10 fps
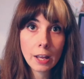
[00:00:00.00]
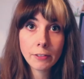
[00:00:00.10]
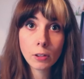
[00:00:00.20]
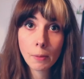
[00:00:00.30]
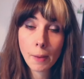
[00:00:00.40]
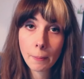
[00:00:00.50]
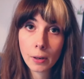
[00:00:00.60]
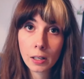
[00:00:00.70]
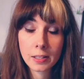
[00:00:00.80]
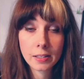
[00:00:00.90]
If you remember,
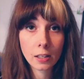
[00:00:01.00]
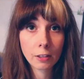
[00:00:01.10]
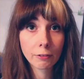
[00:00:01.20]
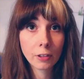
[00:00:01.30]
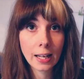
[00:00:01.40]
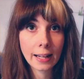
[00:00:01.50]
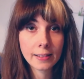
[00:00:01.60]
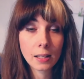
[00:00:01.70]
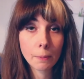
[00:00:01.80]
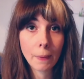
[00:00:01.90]
I started
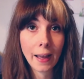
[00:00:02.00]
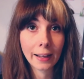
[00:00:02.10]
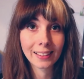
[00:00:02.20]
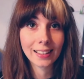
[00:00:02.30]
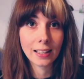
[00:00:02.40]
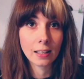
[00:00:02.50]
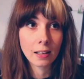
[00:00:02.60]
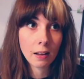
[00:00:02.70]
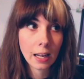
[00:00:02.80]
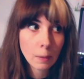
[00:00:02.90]
freelancing back in
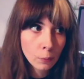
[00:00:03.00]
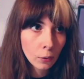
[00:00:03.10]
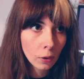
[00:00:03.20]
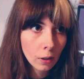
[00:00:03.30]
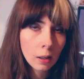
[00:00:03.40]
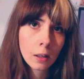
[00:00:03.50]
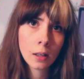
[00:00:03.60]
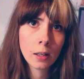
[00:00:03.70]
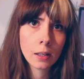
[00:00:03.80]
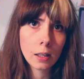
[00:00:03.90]
April.
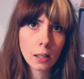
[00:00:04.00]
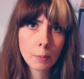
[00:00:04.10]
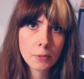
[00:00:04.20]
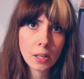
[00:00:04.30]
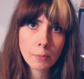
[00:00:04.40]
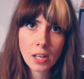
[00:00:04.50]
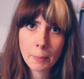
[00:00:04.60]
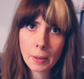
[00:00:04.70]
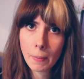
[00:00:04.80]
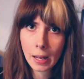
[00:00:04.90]

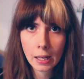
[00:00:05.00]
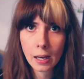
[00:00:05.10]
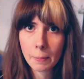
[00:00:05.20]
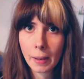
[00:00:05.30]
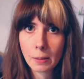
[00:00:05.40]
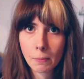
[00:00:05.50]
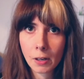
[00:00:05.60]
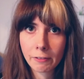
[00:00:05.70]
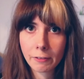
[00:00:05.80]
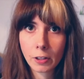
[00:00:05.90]
Sometime in May I made
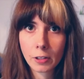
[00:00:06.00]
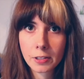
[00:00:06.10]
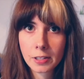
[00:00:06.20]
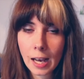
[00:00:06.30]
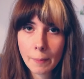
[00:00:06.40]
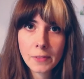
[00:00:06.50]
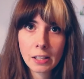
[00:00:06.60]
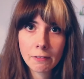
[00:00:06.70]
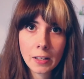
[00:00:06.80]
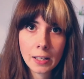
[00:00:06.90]
my first
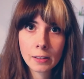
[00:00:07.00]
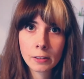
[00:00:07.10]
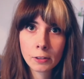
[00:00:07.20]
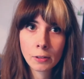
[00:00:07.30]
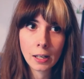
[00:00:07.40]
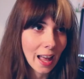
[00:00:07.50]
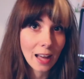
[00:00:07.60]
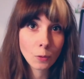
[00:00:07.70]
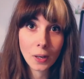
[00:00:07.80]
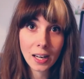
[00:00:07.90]
update video,
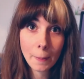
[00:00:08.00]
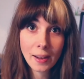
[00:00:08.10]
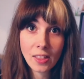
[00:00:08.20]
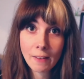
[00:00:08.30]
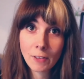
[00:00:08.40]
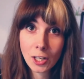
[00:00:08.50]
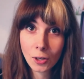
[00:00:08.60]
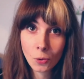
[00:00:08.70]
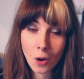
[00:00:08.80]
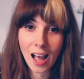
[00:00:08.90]
and when I made that
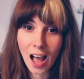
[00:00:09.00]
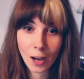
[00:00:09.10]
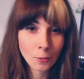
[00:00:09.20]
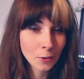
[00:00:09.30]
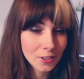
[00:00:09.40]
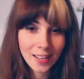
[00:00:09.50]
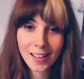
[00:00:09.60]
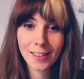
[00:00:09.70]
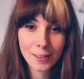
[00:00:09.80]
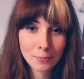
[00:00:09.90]
video I was
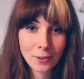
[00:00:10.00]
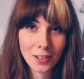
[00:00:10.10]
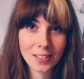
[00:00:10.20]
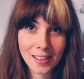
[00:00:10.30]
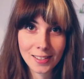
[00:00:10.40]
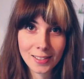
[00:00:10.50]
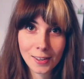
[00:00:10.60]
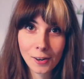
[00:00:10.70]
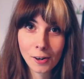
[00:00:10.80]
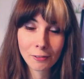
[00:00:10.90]
in the process
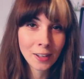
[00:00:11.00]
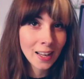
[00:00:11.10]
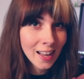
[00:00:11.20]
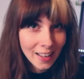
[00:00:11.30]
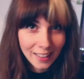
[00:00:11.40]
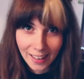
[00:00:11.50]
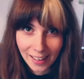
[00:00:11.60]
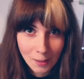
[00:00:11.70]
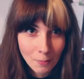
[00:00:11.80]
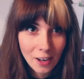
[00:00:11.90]
of
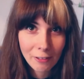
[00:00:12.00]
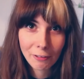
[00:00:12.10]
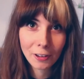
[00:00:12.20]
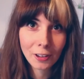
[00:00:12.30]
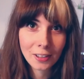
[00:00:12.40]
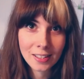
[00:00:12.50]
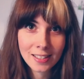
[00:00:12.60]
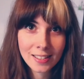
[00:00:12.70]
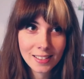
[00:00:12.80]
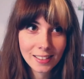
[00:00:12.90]
getting my
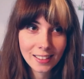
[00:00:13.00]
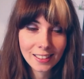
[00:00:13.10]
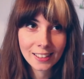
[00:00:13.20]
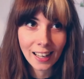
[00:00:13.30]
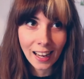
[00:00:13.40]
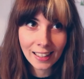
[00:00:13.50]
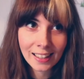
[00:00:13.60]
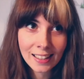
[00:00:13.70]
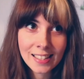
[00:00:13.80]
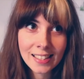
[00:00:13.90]
first
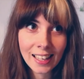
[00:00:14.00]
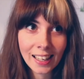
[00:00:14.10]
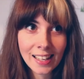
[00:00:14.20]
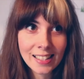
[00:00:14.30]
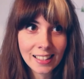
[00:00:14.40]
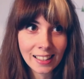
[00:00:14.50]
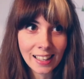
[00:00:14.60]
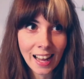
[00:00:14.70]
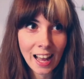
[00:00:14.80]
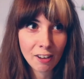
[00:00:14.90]
clients that I didn't
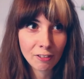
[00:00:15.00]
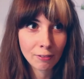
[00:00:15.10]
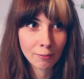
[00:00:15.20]
have